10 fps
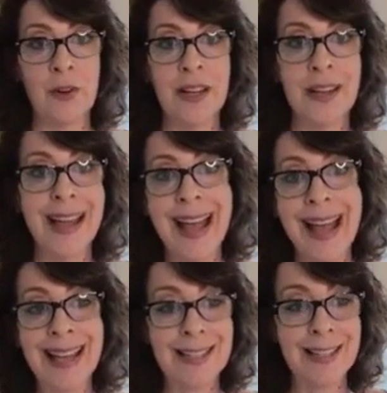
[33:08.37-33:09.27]
period,
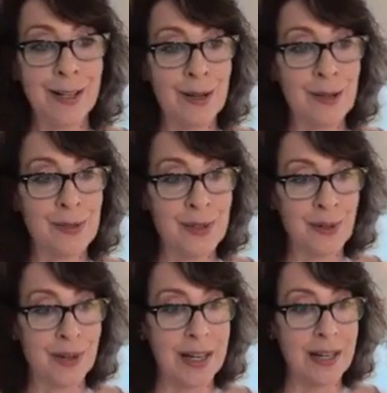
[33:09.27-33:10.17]
end of
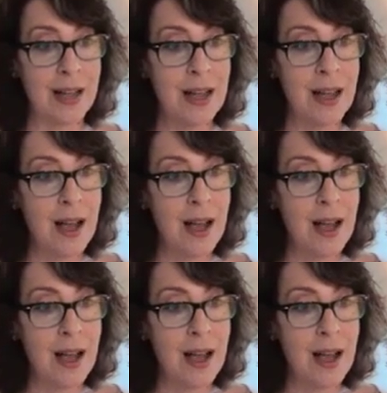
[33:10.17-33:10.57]
story.